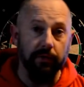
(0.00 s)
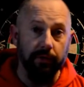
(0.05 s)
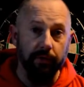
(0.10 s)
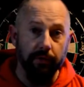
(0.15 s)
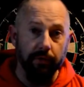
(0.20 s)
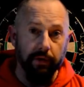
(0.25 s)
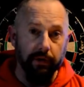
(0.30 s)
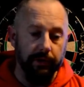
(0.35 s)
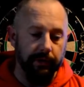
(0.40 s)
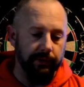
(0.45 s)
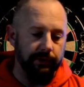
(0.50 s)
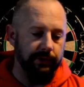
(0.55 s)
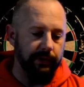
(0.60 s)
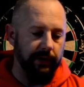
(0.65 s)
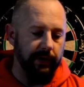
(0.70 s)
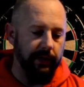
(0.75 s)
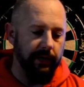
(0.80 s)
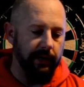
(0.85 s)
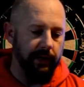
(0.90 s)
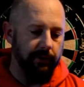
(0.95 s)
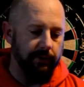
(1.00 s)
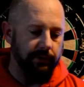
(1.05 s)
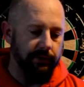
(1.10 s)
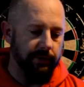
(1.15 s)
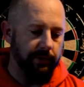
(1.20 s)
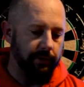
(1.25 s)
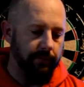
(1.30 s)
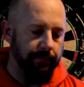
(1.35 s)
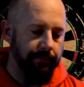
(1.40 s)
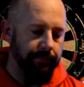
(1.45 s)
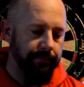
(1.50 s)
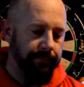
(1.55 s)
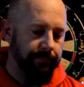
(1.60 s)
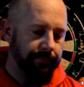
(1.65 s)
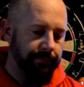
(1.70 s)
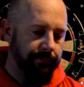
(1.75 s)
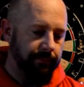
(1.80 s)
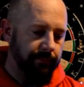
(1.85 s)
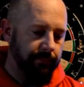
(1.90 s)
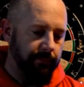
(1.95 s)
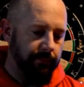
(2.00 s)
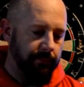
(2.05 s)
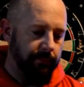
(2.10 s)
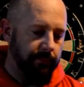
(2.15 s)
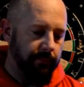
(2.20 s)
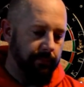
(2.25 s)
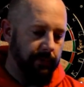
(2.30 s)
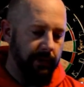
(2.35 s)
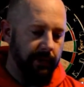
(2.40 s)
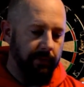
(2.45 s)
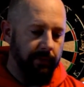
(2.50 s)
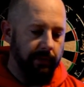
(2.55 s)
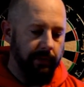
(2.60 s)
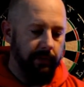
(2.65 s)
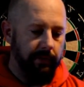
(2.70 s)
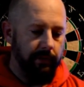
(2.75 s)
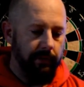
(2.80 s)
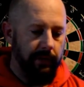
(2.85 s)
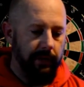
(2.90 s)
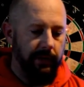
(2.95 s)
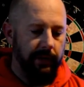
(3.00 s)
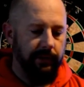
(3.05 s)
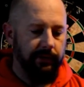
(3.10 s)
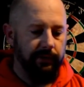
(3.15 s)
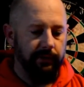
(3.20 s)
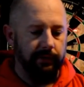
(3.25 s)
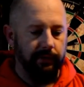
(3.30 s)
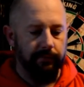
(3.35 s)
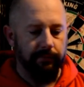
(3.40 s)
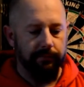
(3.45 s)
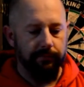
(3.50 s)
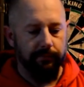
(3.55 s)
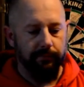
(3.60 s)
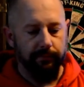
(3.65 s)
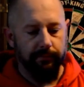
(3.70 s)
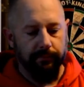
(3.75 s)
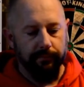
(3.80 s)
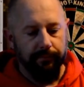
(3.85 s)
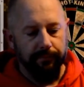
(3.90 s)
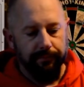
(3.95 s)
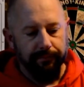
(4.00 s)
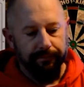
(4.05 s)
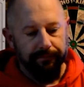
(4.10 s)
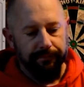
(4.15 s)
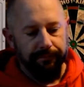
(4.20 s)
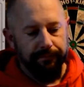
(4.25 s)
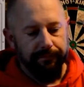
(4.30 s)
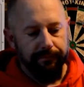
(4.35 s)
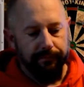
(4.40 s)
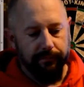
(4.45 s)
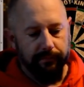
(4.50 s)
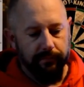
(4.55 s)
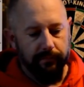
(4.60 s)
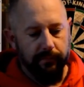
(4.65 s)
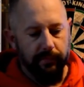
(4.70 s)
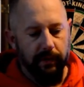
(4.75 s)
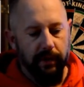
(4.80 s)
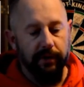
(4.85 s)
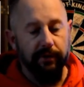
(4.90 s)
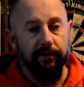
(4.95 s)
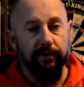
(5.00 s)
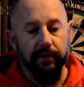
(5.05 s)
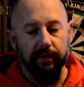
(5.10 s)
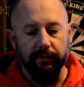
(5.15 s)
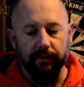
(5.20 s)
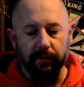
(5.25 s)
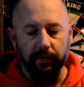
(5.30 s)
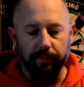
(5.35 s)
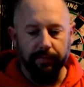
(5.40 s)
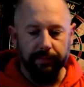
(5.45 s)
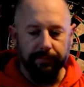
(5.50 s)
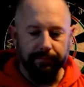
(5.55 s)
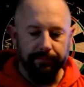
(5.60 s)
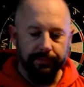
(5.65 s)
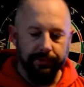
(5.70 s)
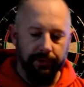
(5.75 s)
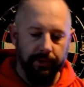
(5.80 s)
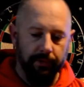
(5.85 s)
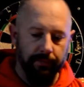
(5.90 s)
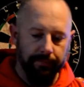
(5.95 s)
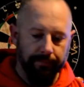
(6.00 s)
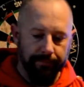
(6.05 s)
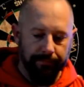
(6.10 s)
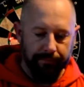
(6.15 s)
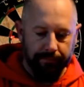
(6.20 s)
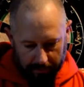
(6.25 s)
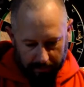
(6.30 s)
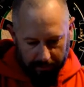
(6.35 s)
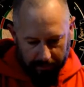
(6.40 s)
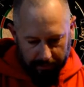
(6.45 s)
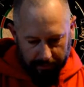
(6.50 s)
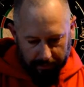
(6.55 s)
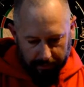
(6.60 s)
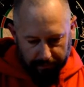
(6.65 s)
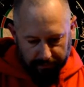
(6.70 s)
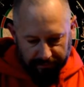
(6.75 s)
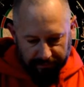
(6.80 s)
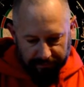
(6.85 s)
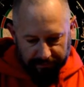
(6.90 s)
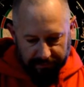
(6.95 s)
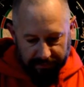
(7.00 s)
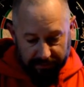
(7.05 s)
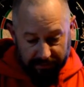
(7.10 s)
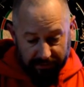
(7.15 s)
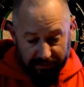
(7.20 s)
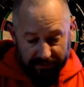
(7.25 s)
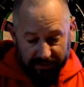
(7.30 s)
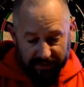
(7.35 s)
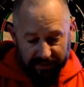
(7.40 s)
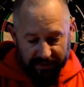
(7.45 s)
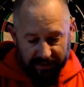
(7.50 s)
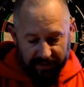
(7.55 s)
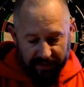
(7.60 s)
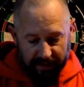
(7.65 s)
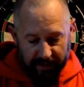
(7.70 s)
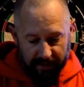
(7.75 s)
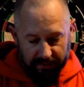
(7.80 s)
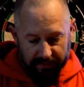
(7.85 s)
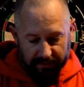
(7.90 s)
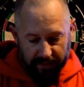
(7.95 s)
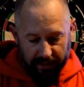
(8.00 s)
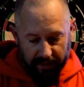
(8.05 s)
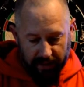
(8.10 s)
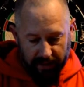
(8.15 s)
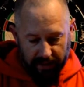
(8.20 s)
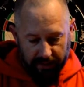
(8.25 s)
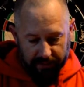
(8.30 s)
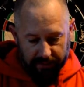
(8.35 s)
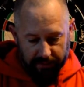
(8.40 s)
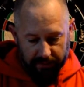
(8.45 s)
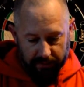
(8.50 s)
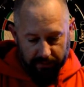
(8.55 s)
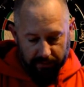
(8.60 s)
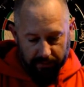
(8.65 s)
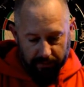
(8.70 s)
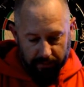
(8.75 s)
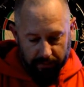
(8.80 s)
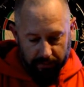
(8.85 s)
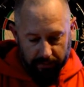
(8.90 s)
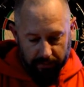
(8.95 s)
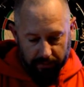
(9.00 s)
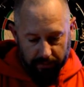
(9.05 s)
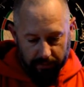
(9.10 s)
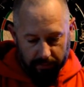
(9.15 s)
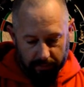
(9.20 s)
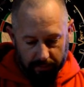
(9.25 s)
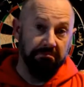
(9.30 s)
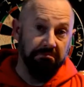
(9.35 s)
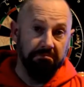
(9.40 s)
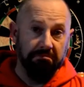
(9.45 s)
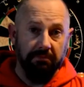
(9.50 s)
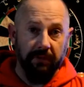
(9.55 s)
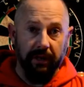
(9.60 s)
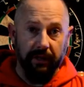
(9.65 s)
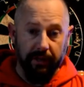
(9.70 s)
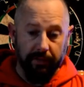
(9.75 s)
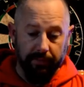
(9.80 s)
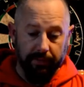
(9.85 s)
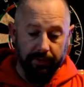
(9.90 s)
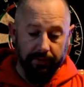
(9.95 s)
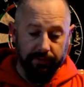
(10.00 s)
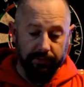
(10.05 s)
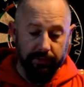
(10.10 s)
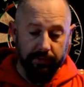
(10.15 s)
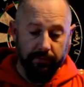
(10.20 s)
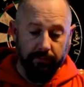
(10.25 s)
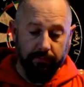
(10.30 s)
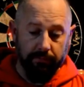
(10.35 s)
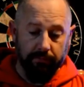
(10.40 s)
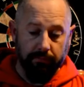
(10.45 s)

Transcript: Google it and check it out. So Anyway, actually, I'll just leave it open. So, these are 16 ounce cans too. I like Pilsner.